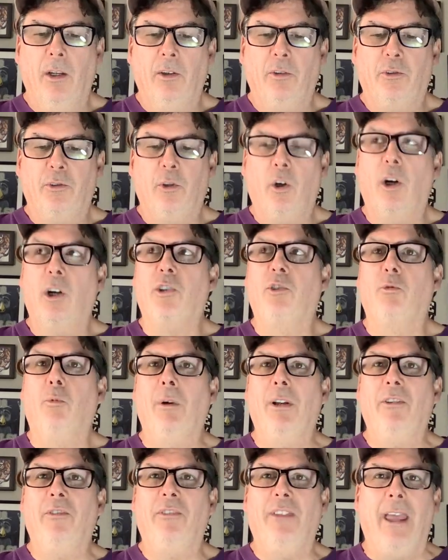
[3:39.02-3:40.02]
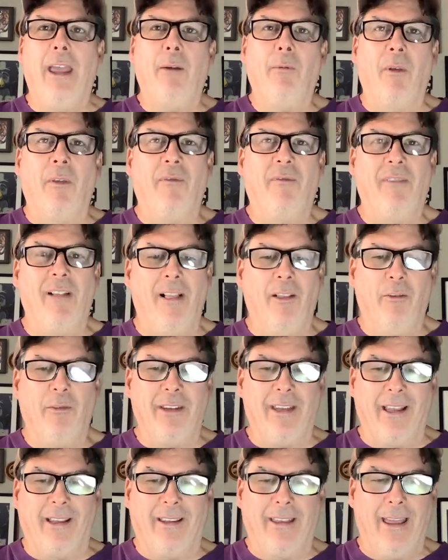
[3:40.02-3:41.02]
charged Wednesday with
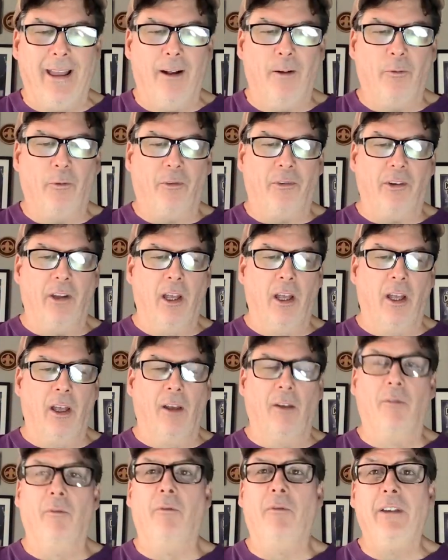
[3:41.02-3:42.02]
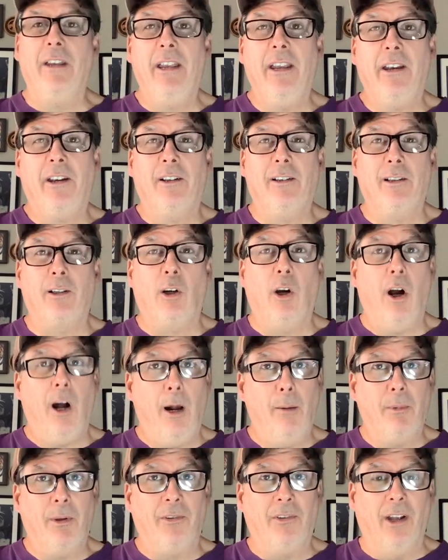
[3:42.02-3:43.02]
felony accounts of vehicular
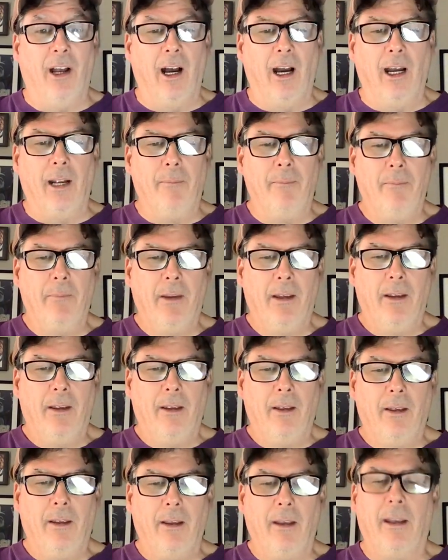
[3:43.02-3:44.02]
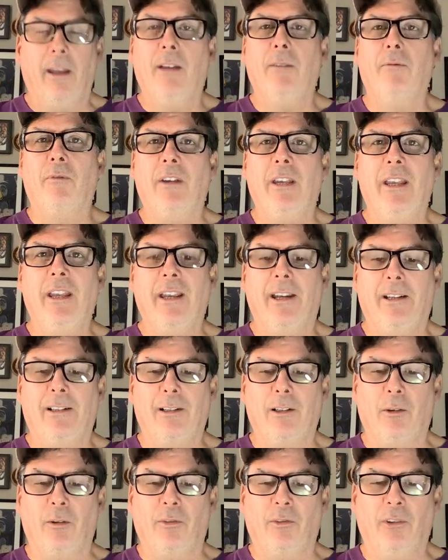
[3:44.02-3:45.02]
homicide and
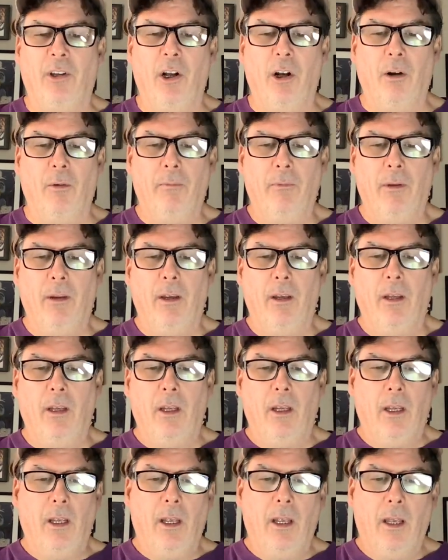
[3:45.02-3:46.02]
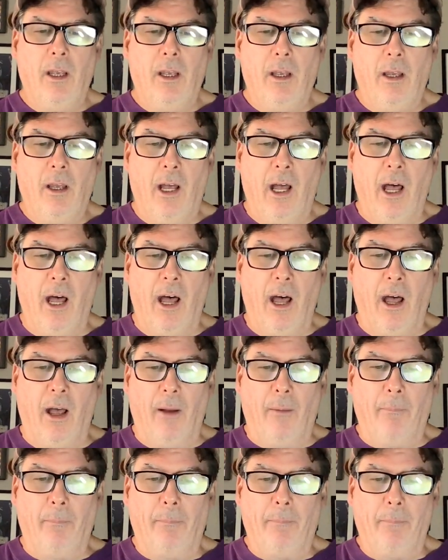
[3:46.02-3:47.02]
vehicular assault, arriving